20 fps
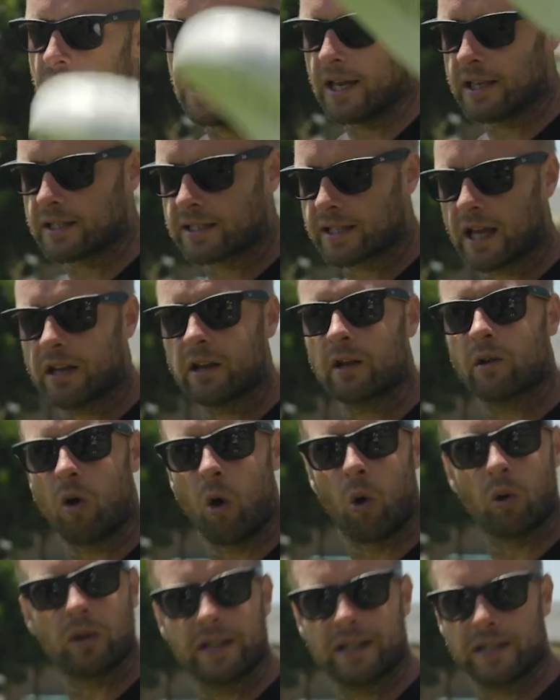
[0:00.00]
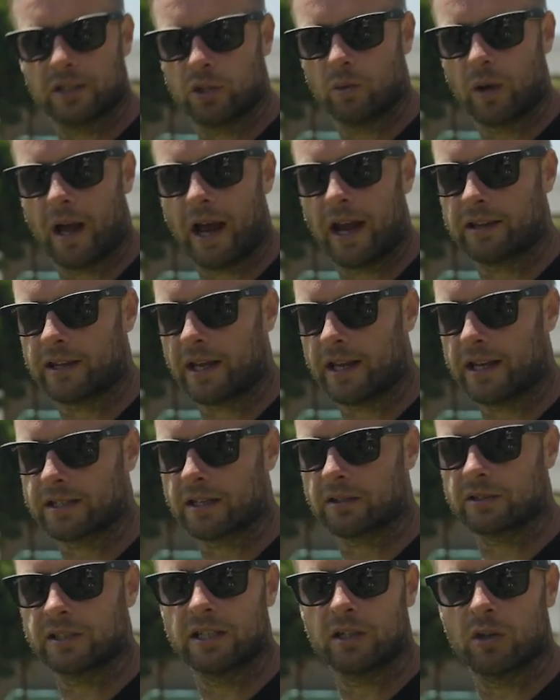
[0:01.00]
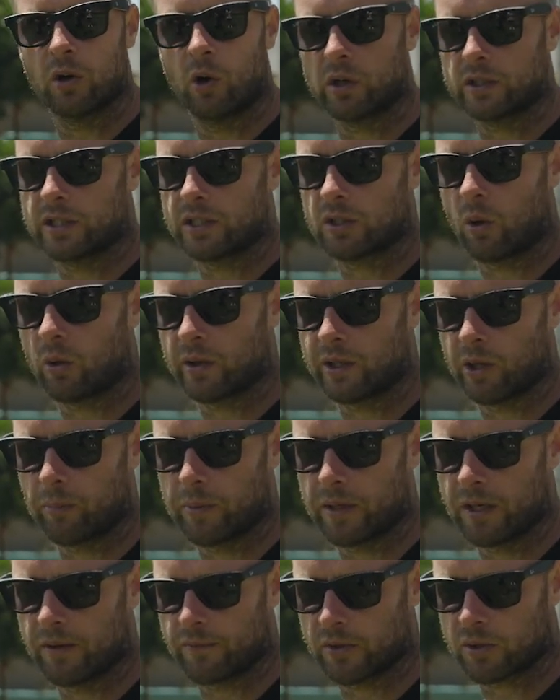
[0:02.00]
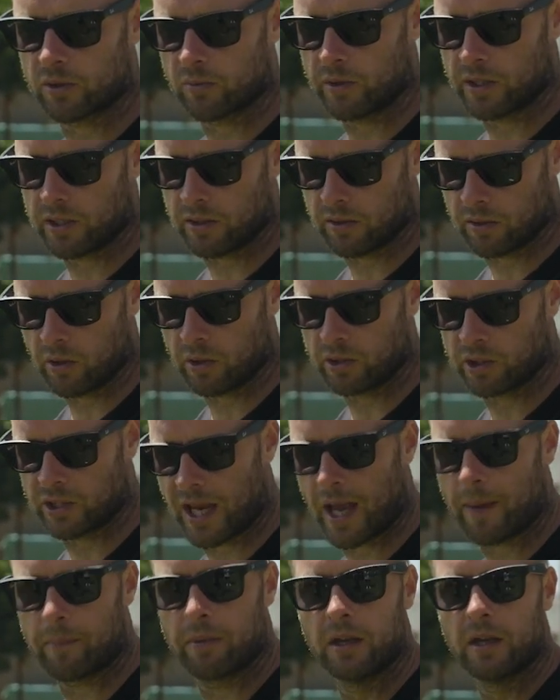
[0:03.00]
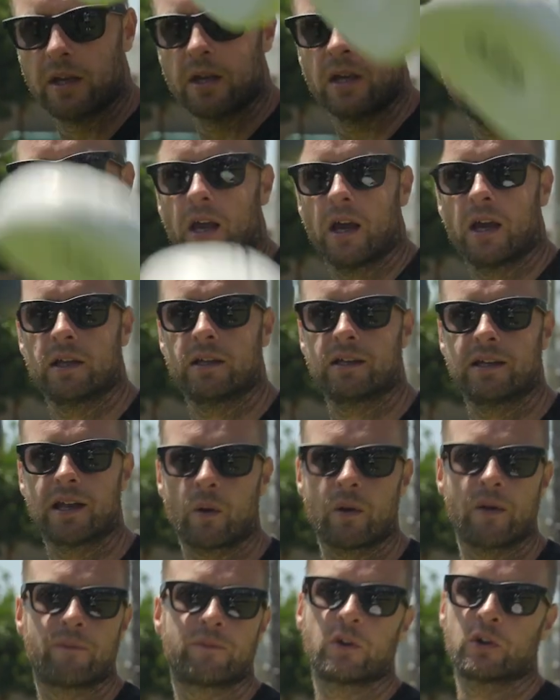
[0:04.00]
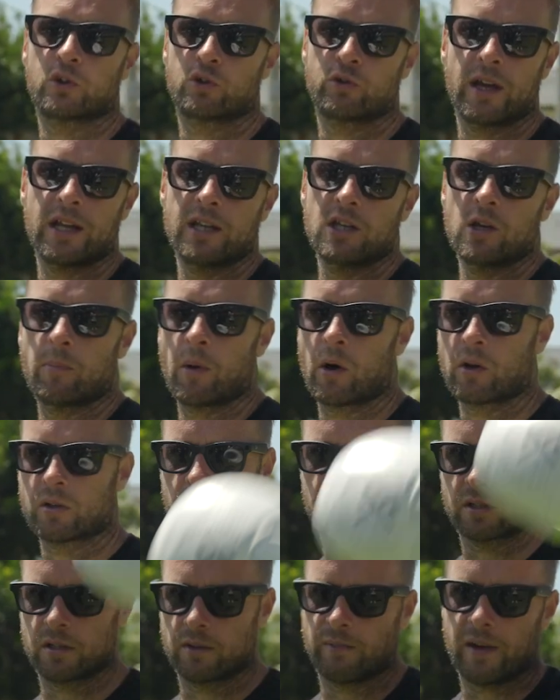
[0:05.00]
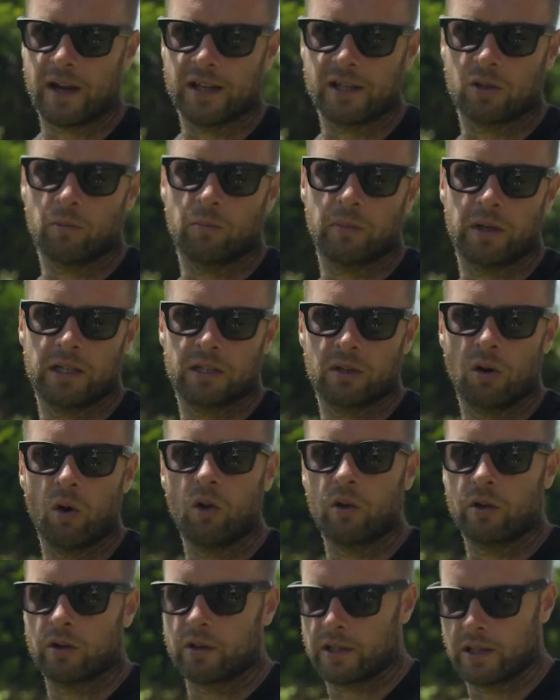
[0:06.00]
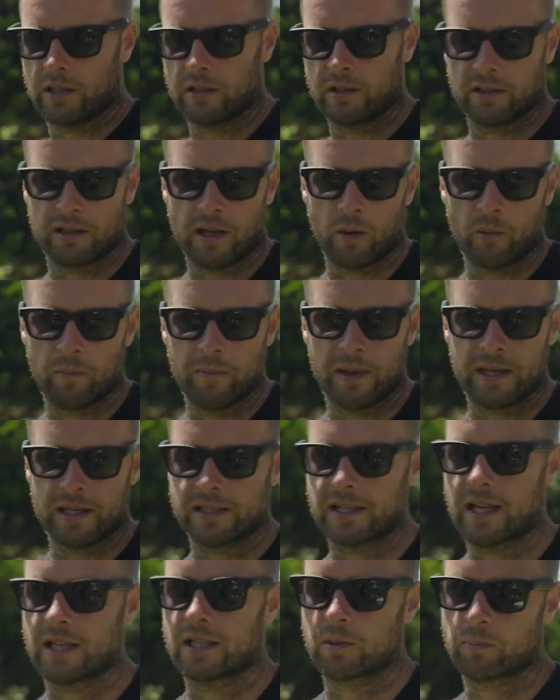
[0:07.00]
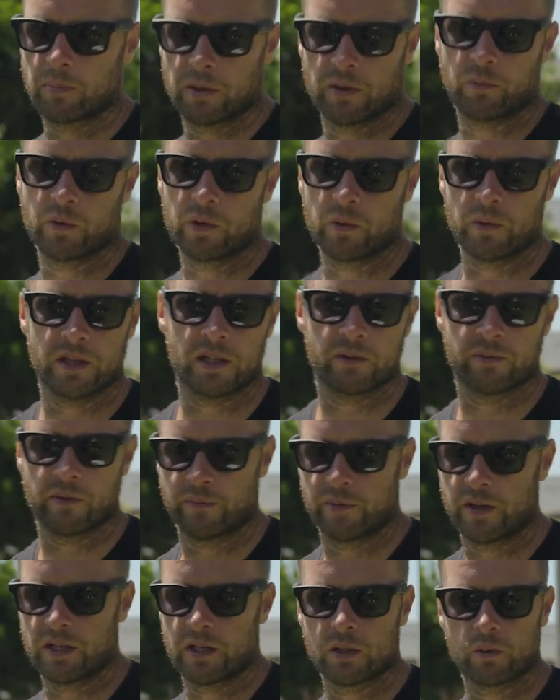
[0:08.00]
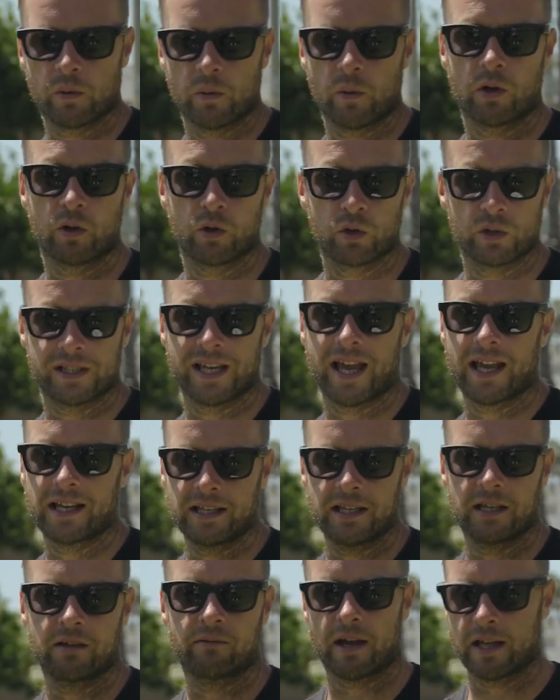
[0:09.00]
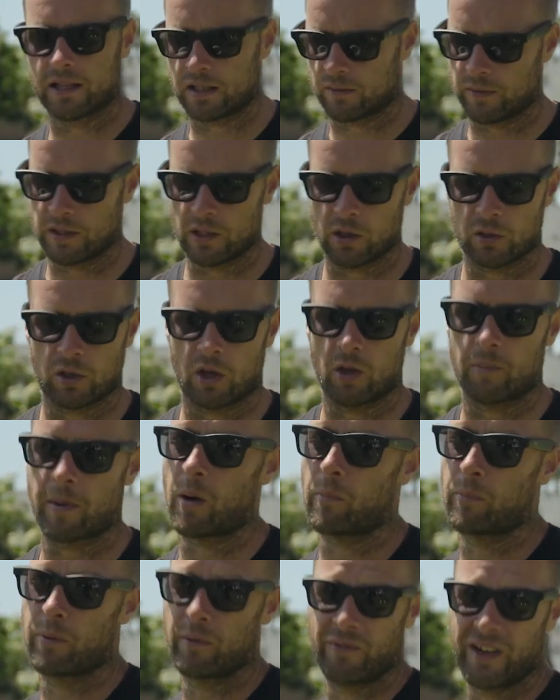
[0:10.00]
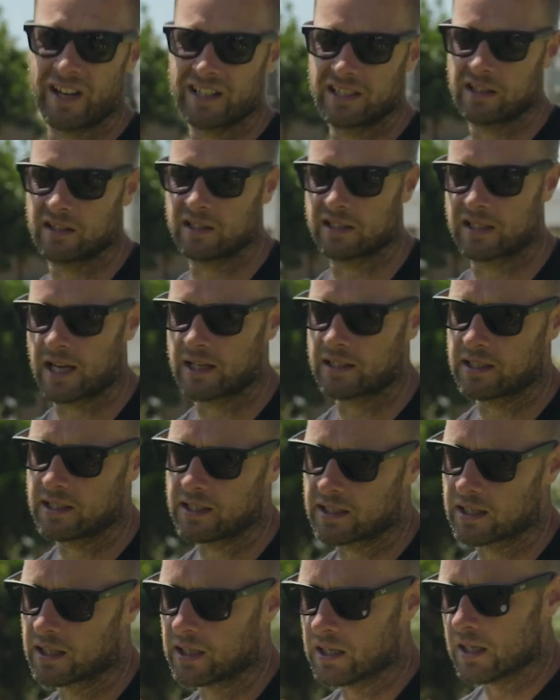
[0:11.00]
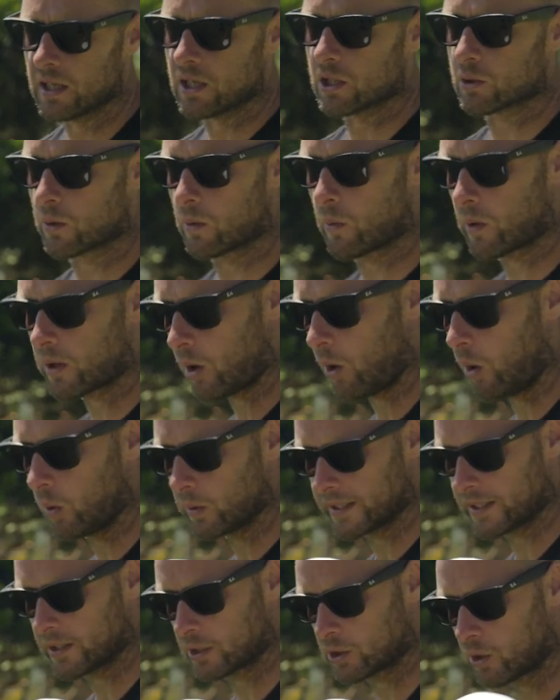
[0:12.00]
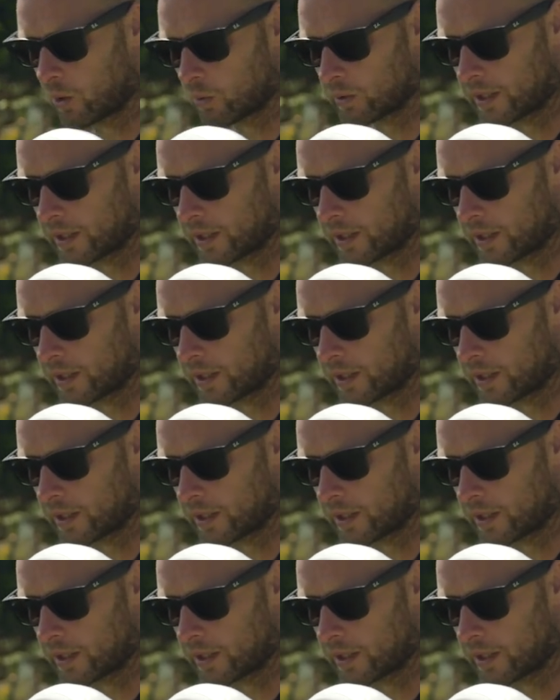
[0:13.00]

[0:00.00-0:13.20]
is kind of holding it too high like this. I'll see coaches hold it up here for some reason and go jab. And now if you're training your boxers to fight somebody taller, then that would make sense. But if we're doing this for fitness, we want good technique, right? This video is all about perfecting the technique. So we want to hold it at shoulder